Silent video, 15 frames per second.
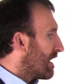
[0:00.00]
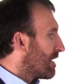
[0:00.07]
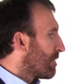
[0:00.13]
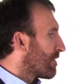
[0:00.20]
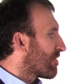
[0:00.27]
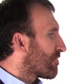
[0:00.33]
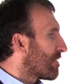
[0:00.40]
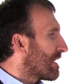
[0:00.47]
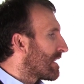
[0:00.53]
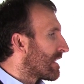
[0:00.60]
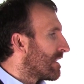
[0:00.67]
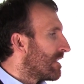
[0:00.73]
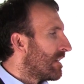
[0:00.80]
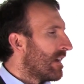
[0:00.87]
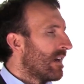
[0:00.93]
Number
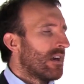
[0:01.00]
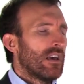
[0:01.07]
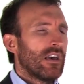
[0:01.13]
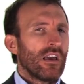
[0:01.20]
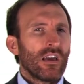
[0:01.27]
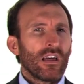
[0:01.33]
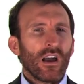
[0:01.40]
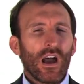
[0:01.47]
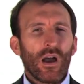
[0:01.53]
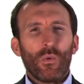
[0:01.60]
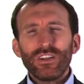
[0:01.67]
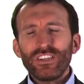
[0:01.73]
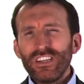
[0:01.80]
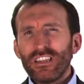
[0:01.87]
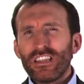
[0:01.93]
3, I
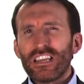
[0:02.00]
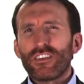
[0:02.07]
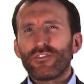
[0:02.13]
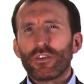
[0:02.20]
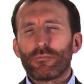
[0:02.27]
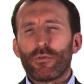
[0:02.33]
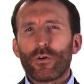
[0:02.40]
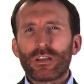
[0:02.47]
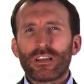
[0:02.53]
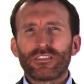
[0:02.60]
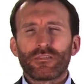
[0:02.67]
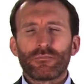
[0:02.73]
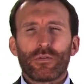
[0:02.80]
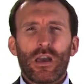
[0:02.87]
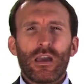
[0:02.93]
want you to think of
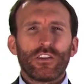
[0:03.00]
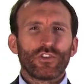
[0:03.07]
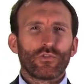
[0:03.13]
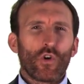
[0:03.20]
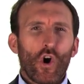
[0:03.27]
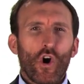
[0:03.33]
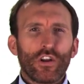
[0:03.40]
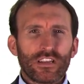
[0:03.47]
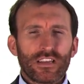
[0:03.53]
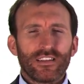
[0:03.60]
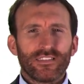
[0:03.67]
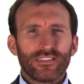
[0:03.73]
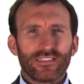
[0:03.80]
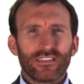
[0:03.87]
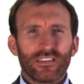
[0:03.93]
your
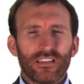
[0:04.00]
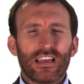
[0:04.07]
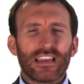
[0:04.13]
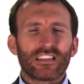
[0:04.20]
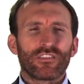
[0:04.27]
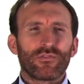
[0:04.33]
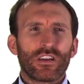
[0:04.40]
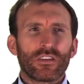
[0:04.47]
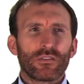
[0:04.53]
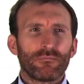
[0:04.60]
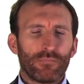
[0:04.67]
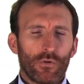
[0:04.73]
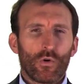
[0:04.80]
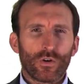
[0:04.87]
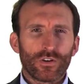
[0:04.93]
audience like they're either
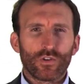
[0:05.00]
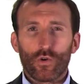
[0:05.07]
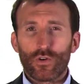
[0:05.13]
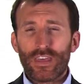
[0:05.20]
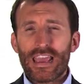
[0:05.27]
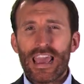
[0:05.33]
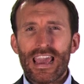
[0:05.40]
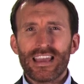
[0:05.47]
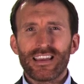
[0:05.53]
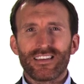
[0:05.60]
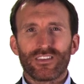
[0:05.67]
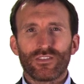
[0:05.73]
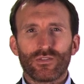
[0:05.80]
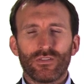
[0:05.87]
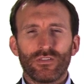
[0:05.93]
bored or they hate
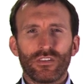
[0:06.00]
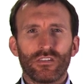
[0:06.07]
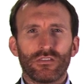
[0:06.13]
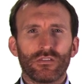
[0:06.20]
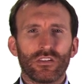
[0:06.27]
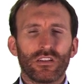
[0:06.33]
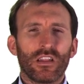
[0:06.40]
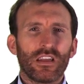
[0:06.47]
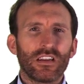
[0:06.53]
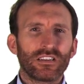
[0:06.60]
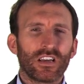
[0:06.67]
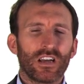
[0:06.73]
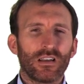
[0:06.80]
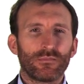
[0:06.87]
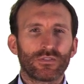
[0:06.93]
you. Now, a lot of
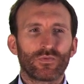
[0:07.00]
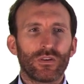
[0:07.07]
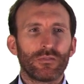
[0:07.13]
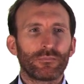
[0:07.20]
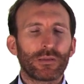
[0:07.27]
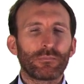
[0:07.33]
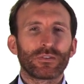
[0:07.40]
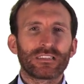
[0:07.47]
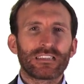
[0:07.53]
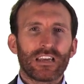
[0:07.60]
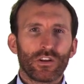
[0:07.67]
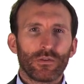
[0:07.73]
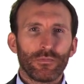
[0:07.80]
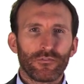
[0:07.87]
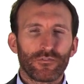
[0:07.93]
times when people
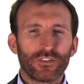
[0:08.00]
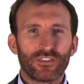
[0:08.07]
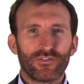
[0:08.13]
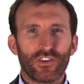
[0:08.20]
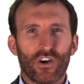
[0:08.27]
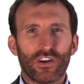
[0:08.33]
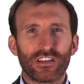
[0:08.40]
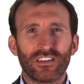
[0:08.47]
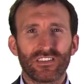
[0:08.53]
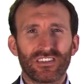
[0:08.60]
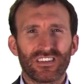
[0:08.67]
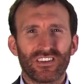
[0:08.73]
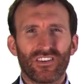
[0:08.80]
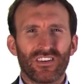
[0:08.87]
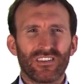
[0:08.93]
stand up in front of an audience,
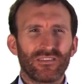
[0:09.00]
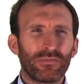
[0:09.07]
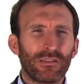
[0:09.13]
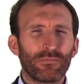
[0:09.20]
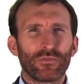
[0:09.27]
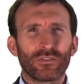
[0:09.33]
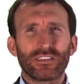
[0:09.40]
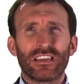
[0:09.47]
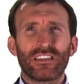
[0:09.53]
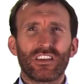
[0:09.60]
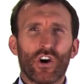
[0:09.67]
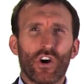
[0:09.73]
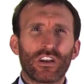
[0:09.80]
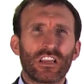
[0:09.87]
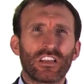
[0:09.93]
people will say
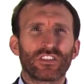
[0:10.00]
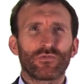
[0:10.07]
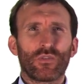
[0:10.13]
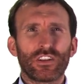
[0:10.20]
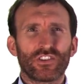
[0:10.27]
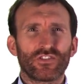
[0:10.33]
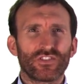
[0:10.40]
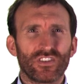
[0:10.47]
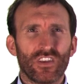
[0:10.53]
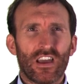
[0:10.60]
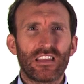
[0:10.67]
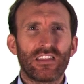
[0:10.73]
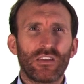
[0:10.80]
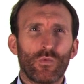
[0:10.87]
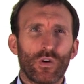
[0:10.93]
the audience are on your
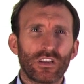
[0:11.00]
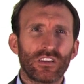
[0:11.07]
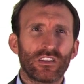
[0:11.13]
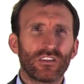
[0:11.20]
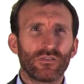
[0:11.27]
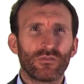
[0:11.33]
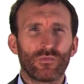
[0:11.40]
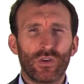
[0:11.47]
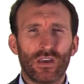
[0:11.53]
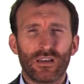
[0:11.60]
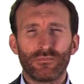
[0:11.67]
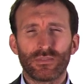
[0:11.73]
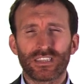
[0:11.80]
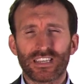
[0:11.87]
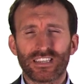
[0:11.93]
side, they want you
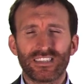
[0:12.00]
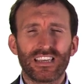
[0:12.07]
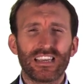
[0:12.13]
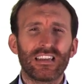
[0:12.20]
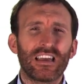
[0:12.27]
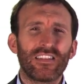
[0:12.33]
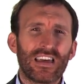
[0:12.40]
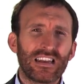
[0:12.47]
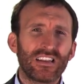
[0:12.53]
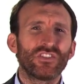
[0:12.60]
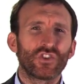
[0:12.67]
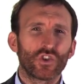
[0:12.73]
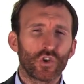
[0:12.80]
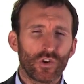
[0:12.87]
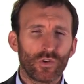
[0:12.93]
to succeed, and that
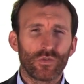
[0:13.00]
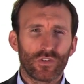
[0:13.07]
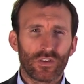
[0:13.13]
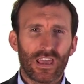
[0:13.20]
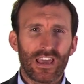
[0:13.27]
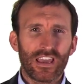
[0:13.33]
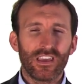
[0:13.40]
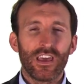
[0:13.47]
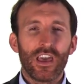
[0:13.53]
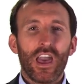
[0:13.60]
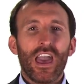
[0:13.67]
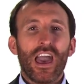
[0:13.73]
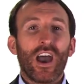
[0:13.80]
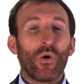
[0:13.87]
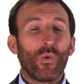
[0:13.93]
is true, okay?
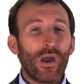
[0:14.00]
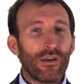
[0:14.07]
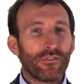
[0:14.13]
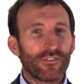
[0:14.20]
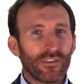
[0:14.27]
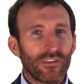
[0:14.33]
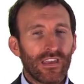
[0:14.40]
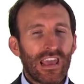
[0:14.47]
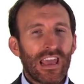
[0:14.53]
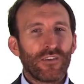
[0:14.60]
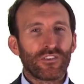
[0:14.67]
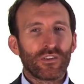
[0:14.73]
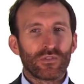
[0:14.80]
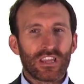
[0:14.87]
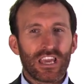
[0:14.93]
However,
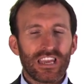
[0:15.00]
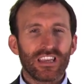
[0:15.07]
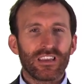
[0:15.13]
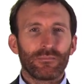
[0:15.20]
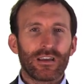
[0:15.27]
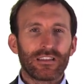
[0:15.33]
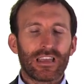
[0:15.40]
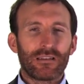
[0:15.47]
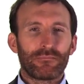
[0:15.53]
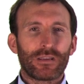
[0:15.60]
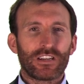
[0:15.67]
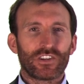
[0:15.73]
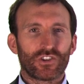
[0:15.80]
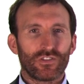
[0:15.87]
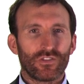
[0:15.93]
if you think about that
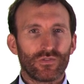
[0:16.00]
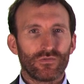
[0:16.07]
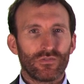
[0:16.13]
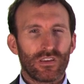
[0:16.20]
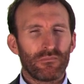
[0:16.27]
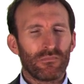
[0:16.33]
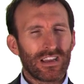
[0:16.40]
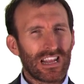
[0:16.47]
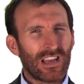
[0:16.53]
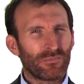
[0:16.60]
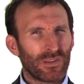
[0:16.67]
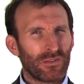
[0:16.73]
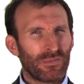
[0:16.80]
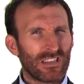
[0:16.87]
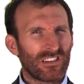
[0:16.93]
being true, it might
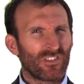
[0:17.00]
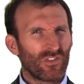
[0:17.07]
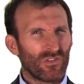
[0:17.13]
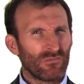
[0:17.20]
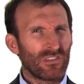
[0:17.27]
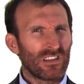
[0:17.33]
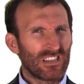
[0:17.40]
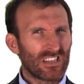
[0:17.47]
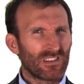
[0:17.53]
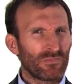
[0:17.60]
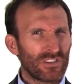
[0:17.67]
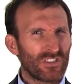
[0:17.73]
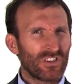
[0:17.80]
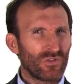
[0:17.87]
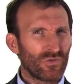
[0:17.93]
help you to become a little
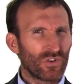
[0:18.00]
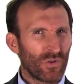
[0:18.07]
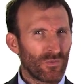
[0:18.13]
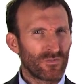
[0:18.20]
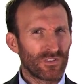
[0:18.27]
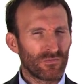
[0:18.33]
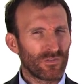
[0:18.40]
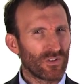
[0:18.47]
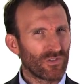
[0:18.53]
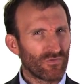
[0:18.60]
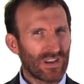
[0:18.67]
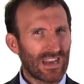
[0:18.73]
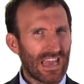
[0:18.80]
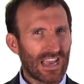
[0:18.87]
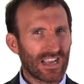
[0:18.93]
bit too comfortable or
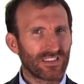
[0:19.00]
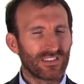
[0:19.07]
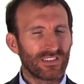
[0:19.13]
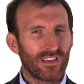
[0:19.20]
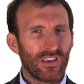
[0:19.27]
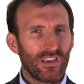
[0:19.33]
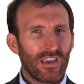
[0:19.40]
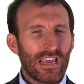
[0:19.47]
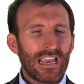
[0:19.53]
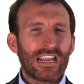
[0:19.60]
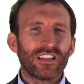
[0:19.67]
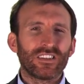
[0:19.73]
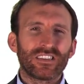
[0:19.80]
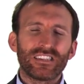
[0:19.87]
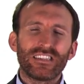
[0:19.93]
relaxed.
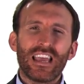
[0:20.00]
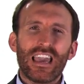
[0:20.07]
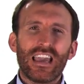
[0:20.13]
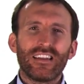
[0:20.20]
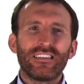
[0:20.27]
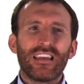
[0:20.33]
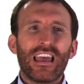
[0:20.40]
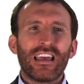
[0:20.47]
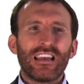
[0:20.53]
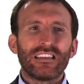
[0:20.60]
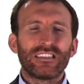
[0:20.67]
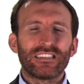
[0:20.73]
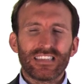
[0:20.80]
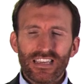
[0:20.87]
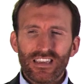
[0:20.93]
Instead,
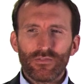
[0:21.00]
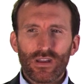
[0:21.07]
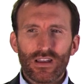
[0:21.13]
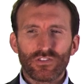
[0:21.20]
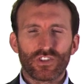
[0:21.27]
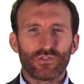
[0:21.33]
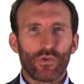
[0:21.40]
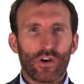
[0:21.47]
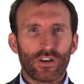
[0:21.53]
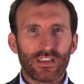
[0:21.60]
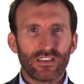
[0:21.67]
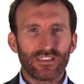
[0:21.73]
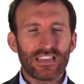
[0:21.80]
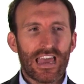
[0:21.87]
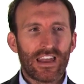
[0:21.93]
See around your
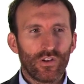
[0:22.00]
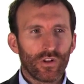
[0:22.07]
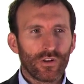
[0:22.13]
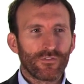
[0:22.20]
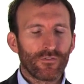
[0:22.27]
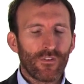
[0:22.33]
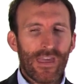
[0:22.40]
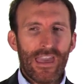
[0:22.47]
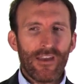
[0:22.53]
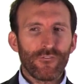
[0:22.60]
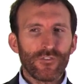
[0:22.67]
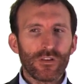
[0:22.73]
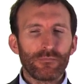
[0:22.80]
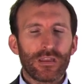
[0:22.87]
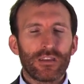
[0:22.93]
audience and look for
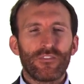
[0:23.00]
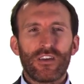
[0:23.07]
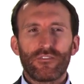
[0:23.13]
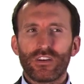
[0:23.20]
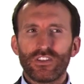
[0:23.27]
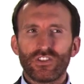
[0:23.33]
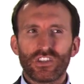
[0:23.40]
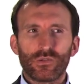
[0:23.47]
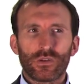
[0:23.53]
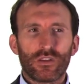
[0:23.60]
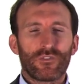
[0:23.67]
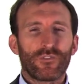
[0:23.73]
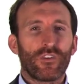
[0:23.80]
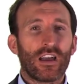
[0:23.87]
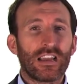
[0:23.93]
every bit of evidence you
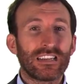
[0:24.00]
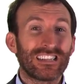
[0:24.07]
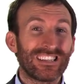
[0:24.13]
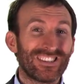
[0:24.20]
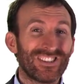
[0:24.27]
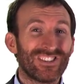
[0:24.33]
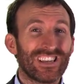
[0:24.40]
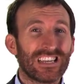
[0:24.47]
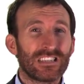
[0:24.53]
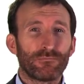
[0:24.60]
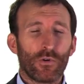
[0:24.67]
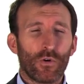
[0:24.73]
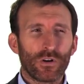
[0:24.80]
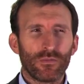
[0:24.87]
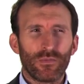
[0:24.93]
can find to suggest
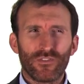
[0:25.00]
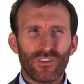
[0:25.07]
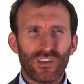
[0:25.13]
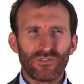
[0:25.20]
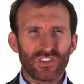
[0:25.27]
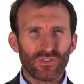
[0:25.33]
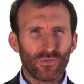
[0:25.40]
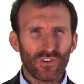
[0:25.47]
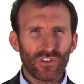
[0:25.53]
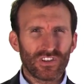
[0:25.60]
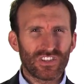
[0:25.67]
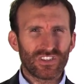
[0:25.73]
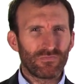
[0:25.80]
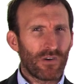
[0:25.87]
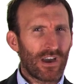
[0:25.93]
boredom. If someone
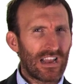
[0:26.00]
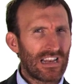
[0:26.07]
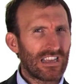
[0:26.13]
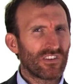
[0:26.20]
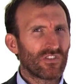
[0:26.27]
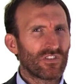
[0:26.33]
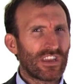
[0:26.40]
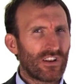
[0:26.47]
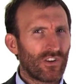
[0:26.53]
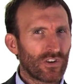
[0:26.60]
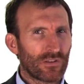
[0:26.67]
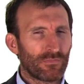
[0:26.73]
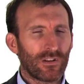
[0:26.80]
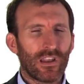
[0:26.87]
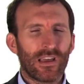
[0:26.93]
looks smiling or they
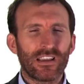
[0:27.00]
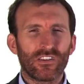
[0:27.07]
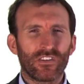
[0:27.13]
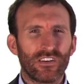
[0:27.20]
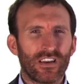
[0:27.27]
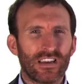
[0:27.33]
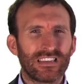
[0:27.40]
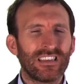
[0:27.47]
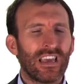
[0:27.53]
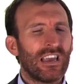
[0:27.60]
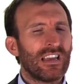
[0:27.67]
look polite or nice,